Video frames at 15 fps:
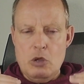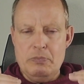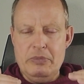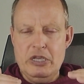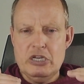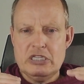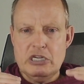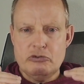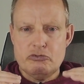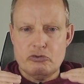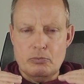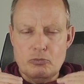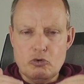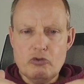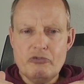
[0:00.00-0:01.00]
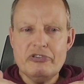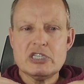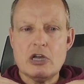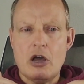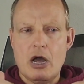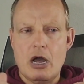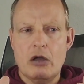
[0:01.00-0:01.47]
because it
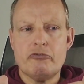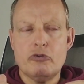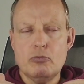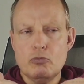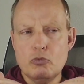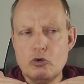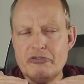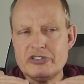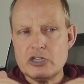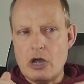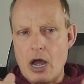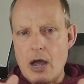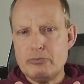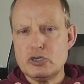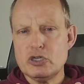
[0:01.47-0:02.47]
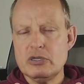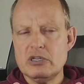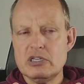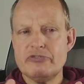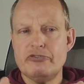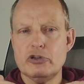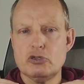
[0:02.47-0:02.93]
removes
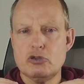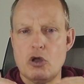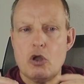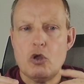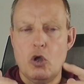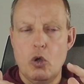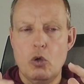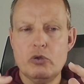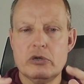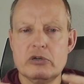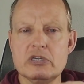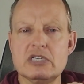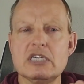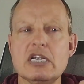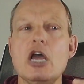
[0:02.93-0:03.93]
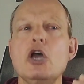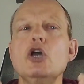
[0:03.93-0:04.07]
options for dog owners